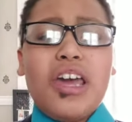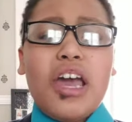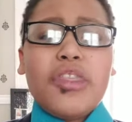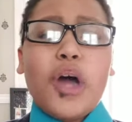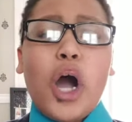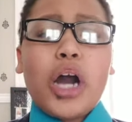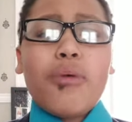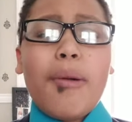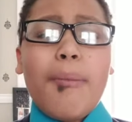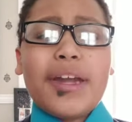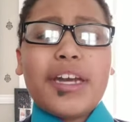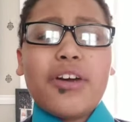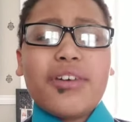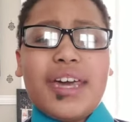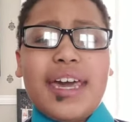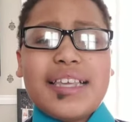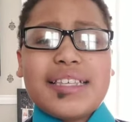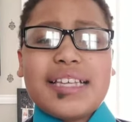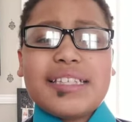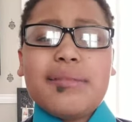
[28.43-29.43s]
The Heart Upendo
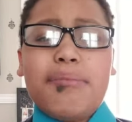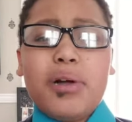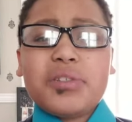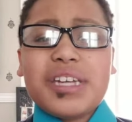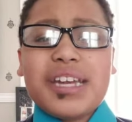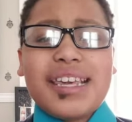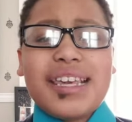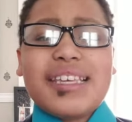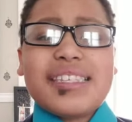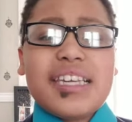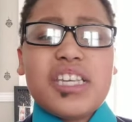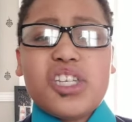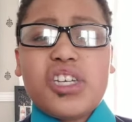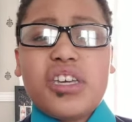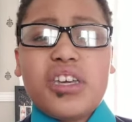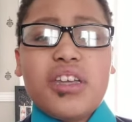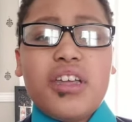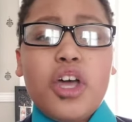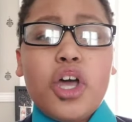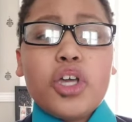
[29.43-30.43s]
case has a built-in
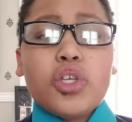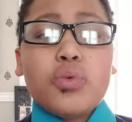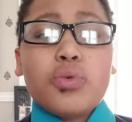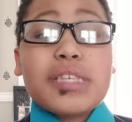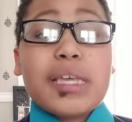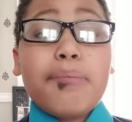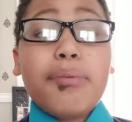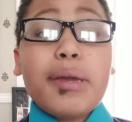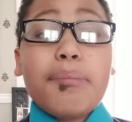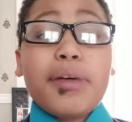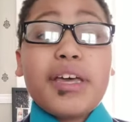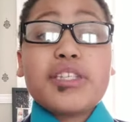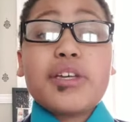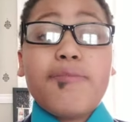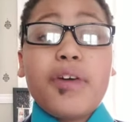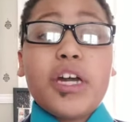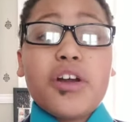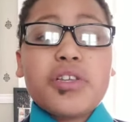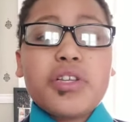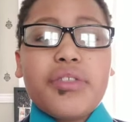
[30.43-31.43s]
ECG. You simply place your
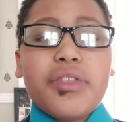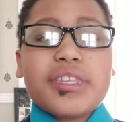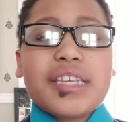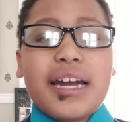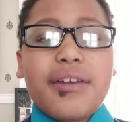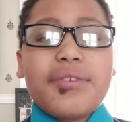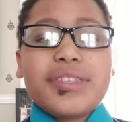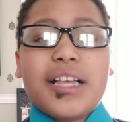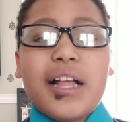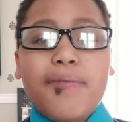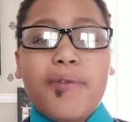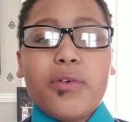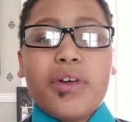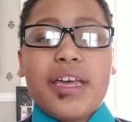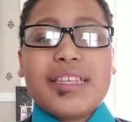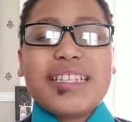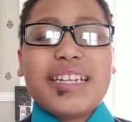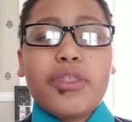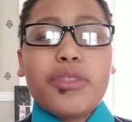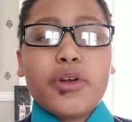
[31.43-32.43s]
fingers on the side of the cell phone
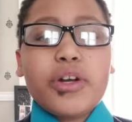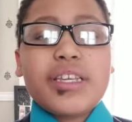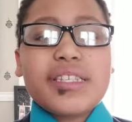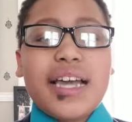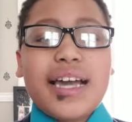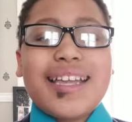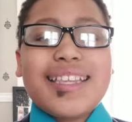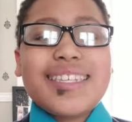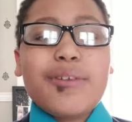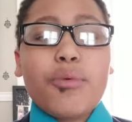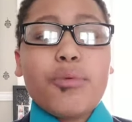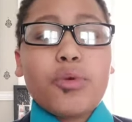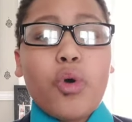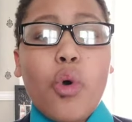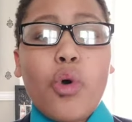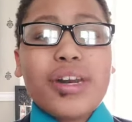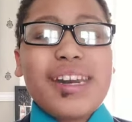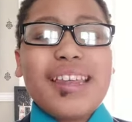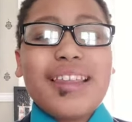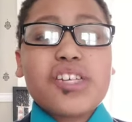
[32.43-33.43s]
case and in 30 seconds it will
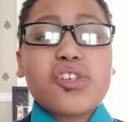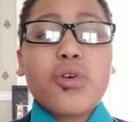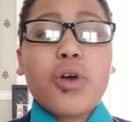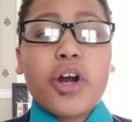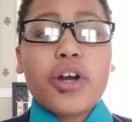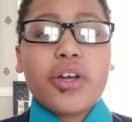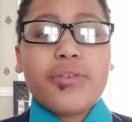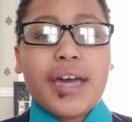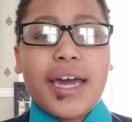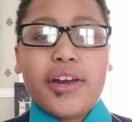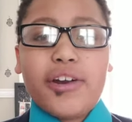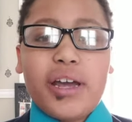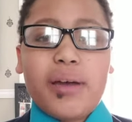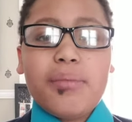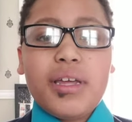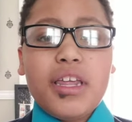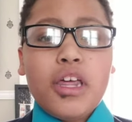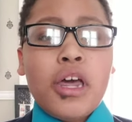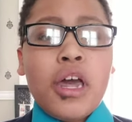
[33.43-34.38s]
record an electrocardiogram.